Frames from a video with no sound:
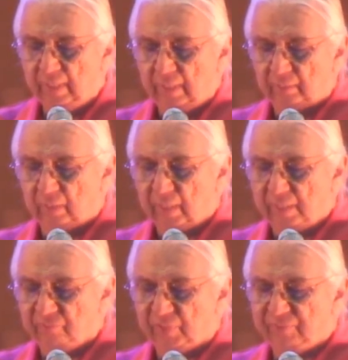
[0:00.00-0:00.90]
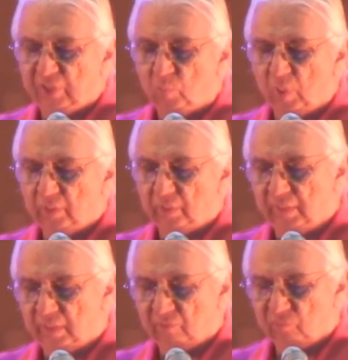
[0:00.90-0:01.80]
the life-giving quality
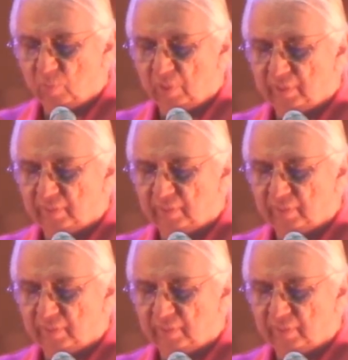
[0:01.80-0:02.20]
of water.